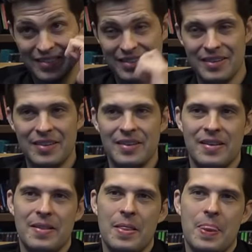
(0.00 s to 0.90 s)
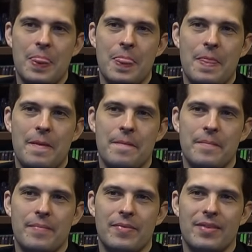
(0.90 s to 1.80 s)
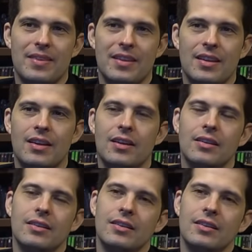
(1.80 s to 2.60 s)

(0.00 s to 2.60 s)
[no speech]